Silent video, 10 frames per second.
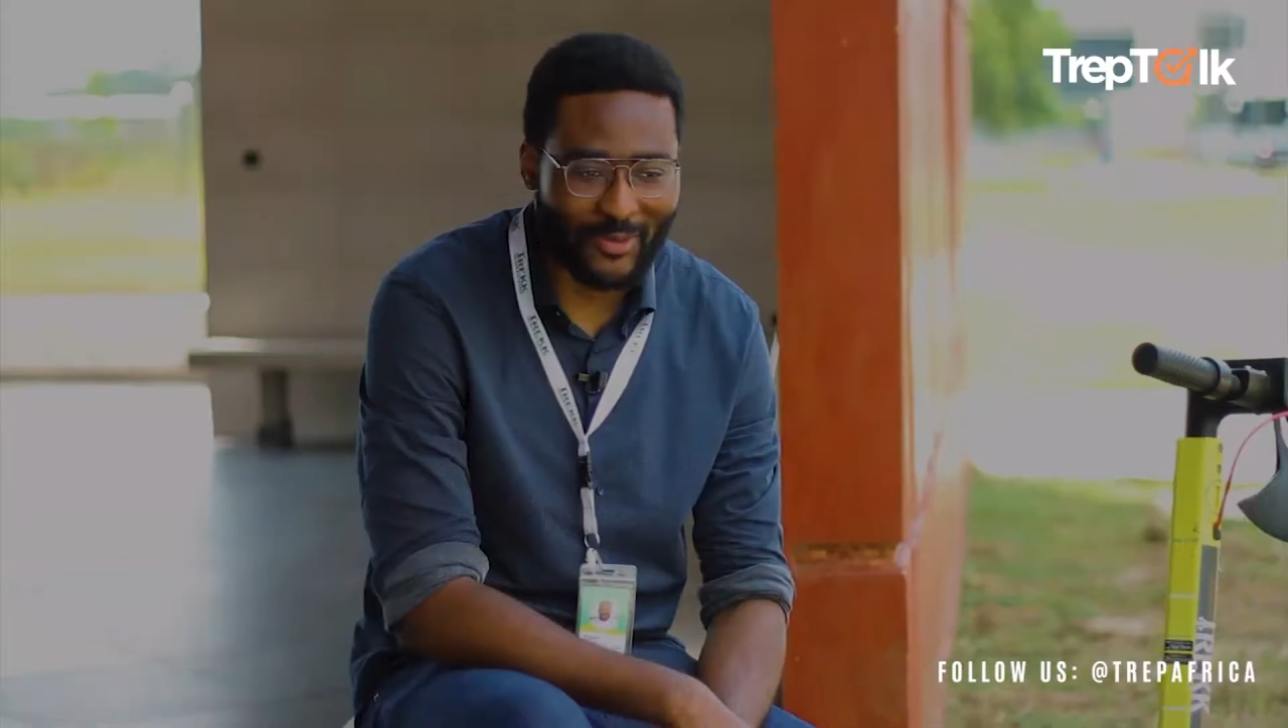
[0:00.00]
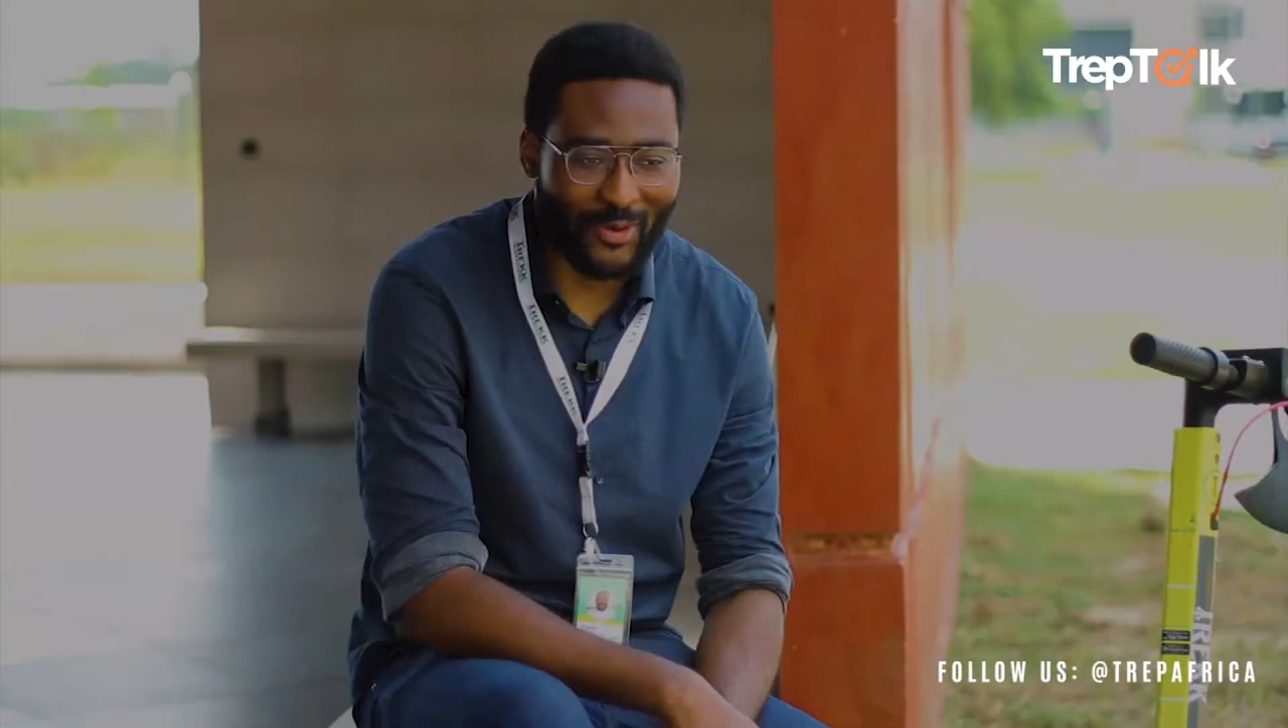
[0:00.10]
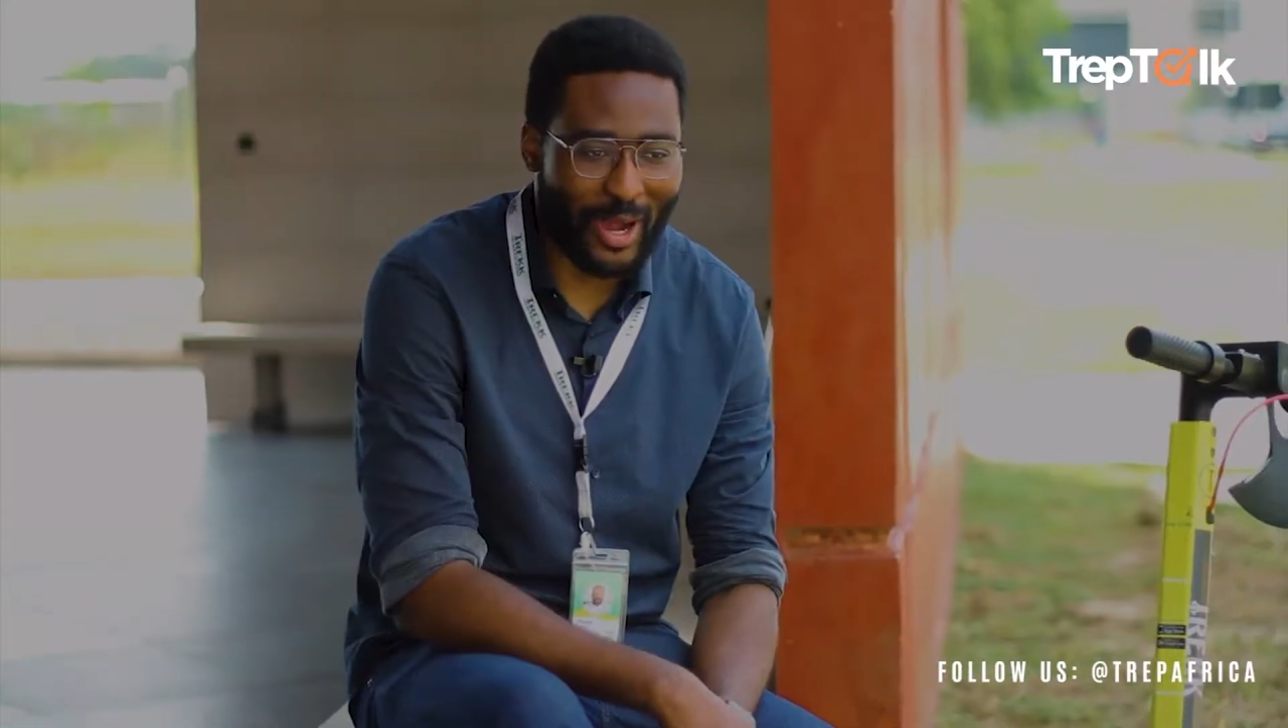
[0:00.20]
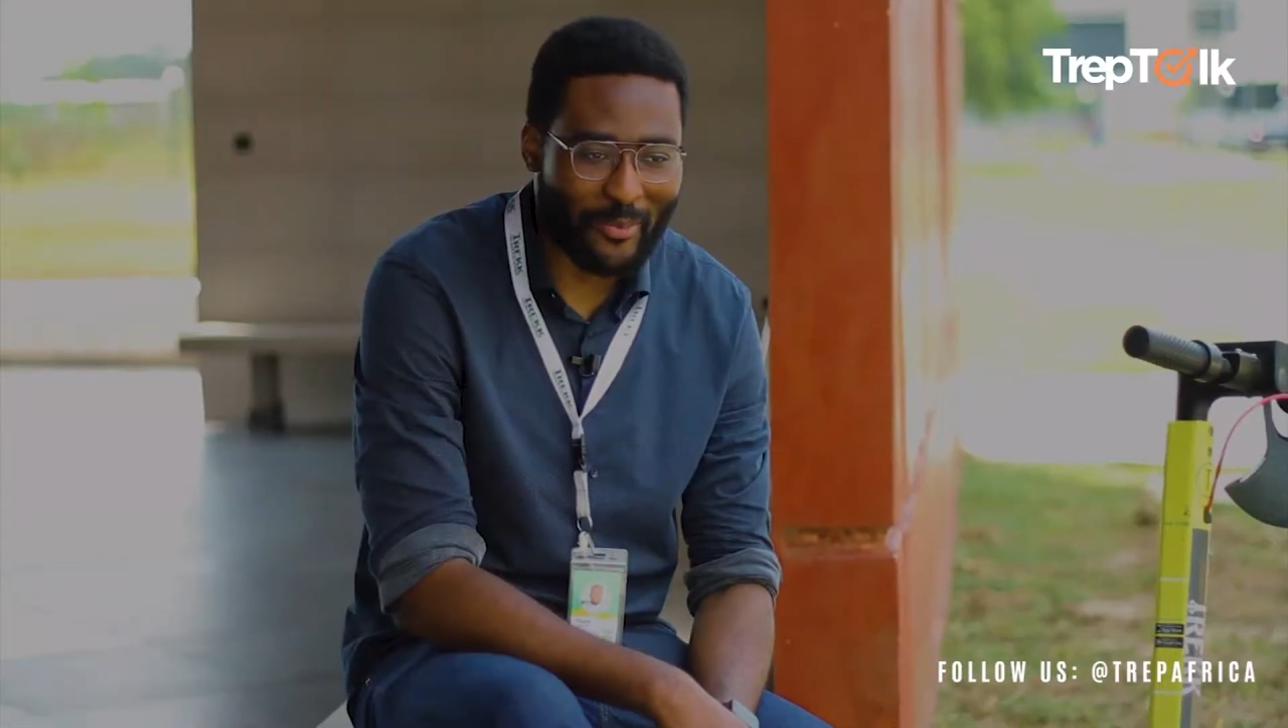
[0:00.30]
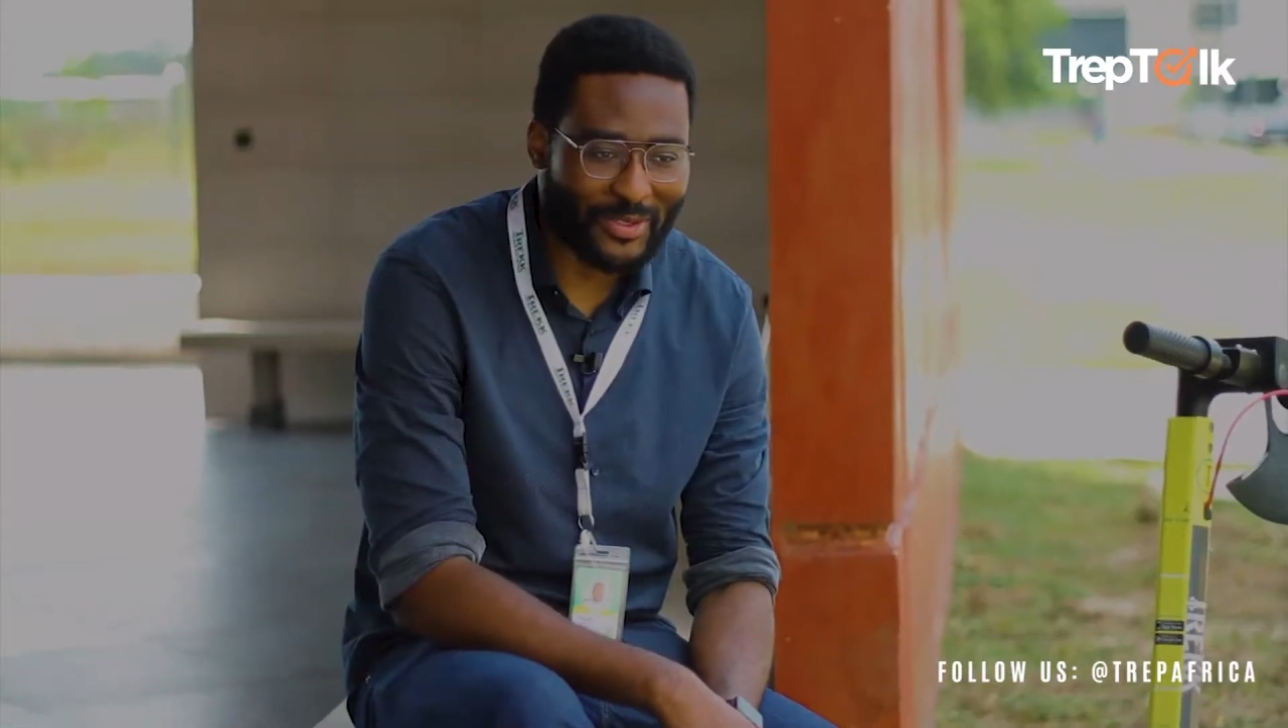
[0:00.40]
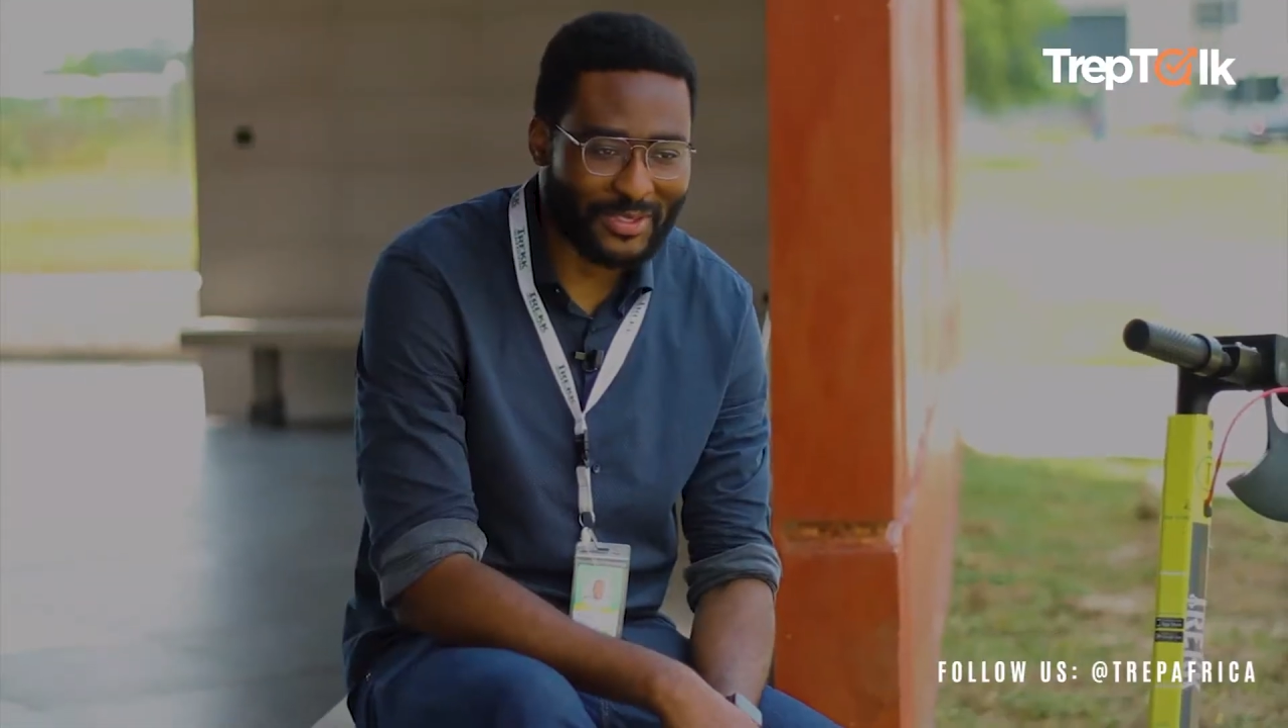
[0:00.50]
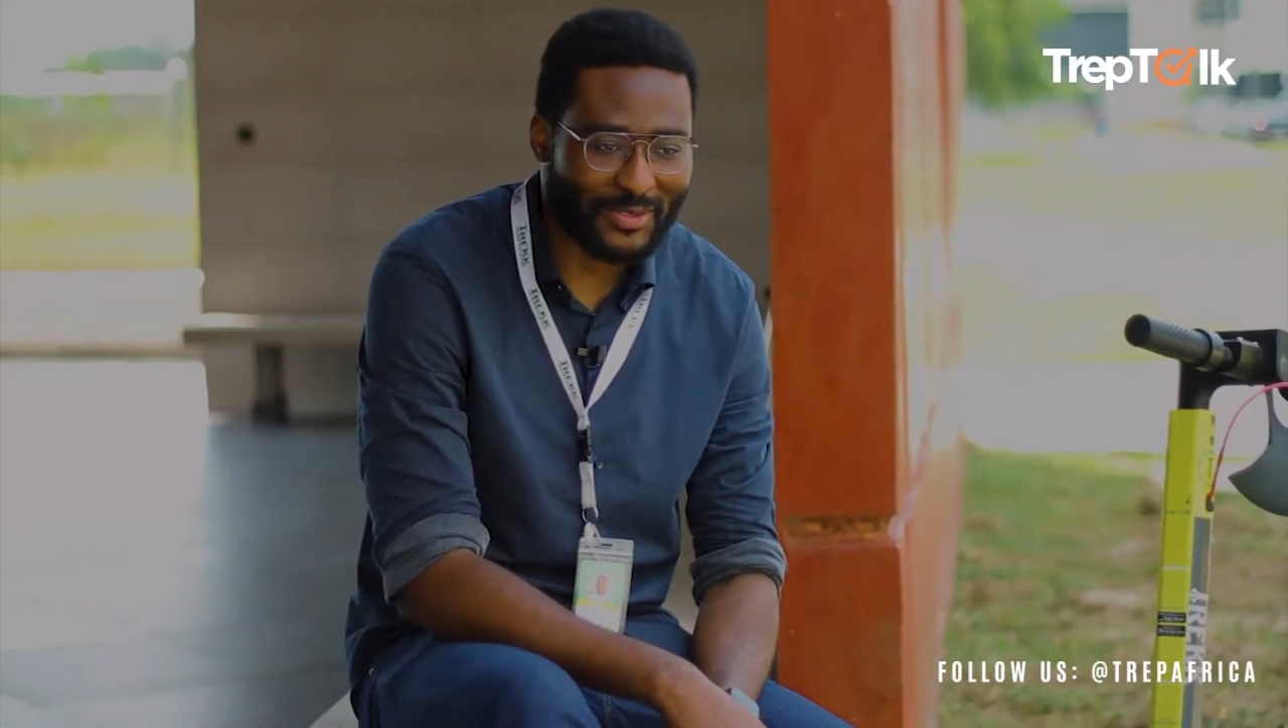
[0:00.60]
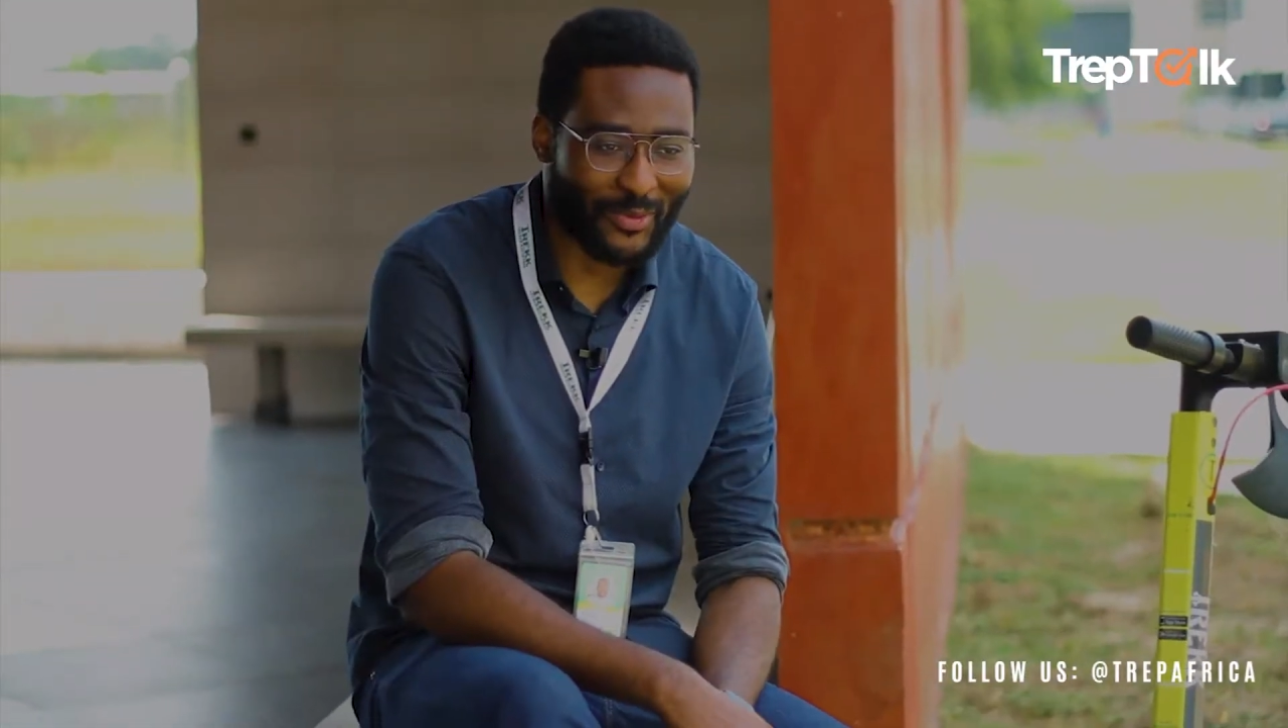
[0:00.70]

what happens